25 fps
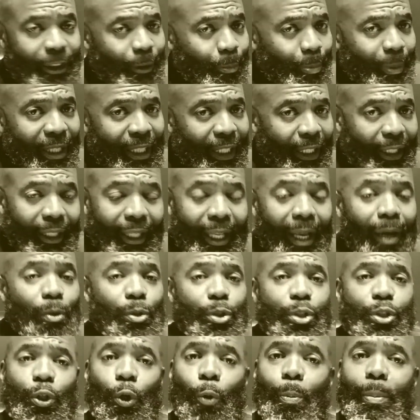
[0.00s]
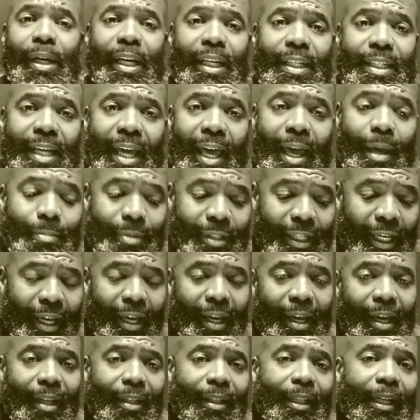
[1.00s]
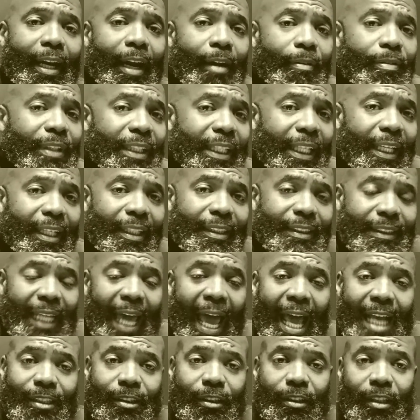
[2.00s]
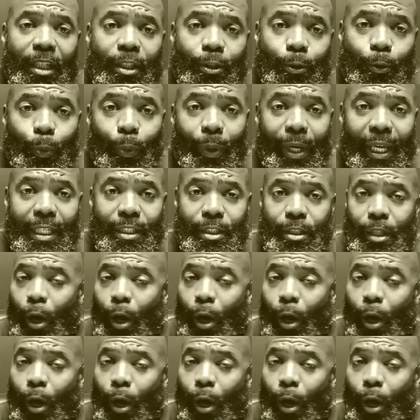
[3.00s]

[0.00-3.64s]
It's been declared so many times that everything attached to us wins.